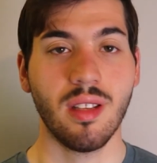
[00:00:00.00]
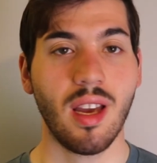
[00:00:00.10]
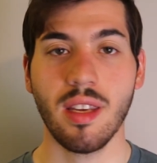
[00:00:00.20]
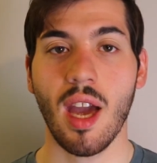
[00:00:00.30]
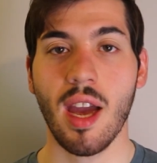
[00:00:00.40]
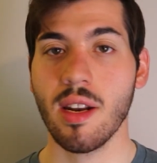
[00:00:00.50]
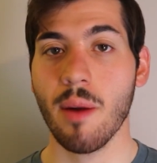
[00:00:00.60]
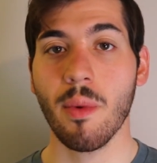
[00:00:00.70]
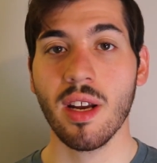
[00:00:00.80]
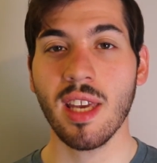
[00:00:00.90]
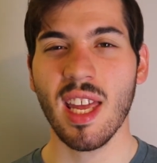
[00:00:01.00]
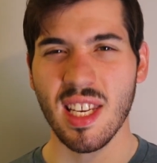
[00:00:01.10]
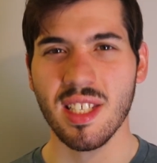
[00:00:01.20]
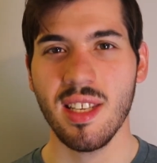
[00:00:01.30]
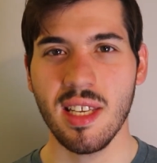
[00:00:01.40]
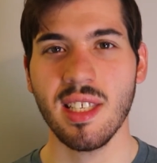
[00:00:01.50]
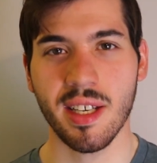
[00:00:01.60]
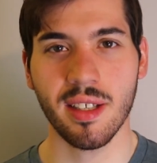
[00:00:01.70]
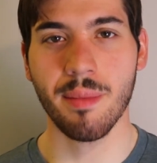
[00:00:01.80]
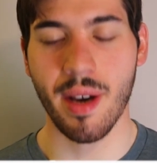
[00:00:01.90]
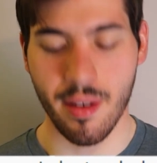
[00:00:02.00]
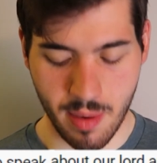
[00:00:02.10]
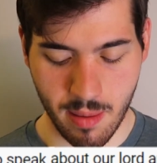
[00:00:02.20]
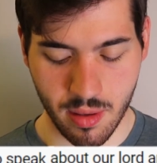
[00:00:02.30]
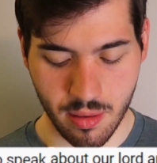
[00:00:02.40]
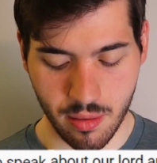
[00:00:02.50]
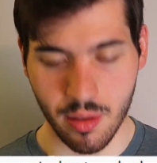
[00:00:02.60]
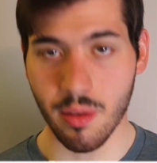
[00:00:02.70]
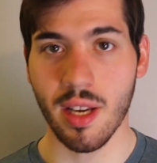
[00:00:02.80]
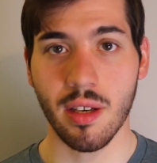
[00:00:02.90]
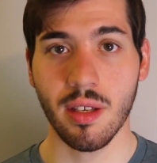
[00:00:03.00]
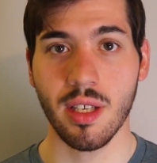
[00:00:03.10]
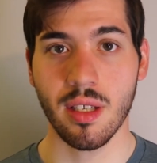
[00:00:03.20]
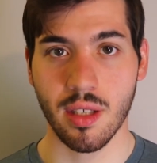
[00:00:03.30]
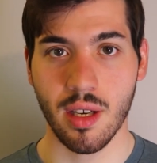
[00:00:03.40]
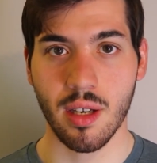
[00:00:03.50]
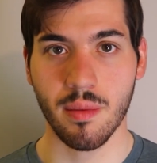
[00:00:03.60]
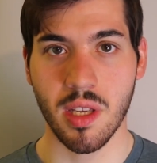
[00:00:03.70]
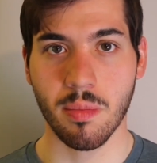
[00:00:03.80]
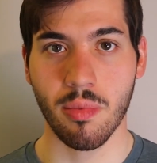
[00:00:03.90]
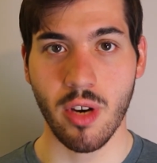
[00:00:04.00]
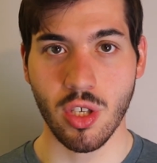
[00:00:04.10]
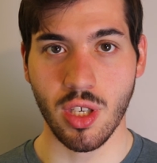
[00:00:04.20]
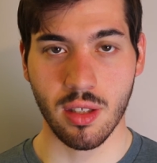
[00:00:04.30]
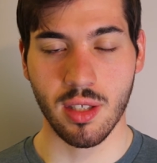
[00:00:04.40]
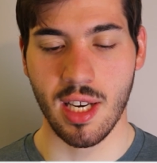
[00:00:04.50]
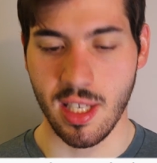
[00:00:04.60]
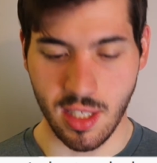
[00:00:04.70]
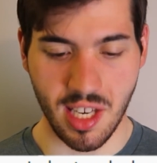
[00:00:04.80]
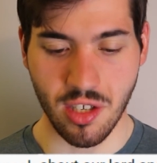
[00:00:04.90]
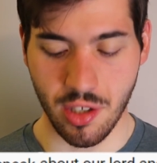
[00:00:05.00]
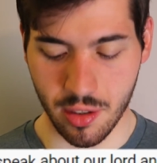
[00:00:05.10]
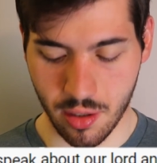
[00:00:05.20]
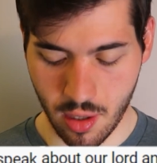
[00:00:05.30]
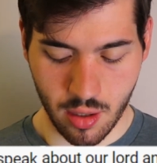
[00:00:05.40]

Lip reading: I'd want to get into detail about Baby Cthulhu and his preachings and his teachings.